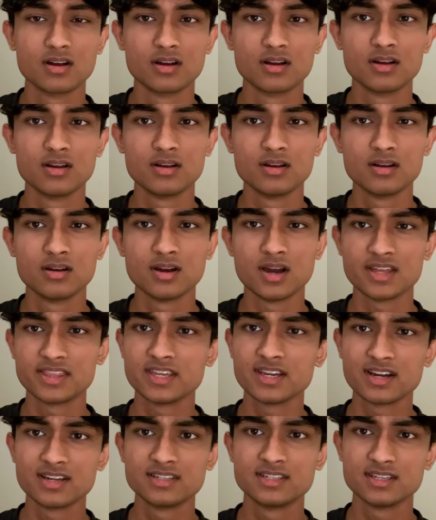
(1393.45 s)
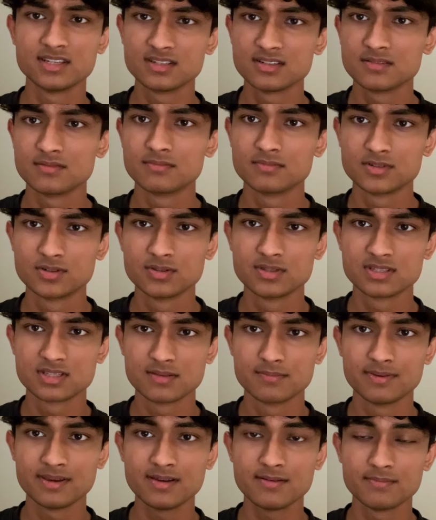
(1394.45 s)
I think I did do this
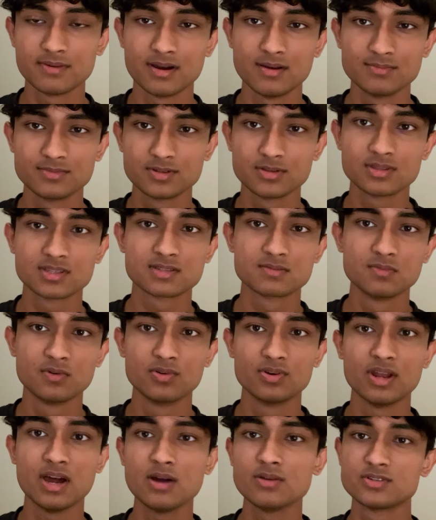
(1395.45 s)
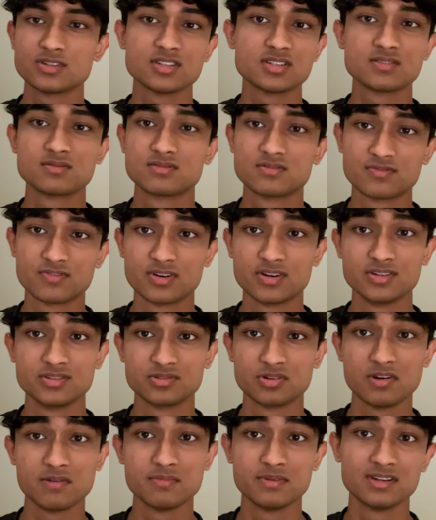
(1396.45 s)
a bit, but I'm doing this more now just for
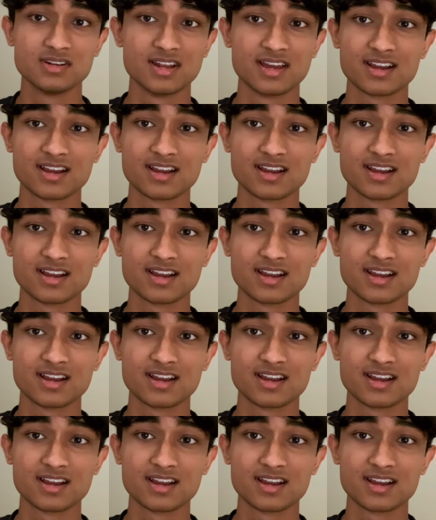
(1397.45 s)
enjoyment.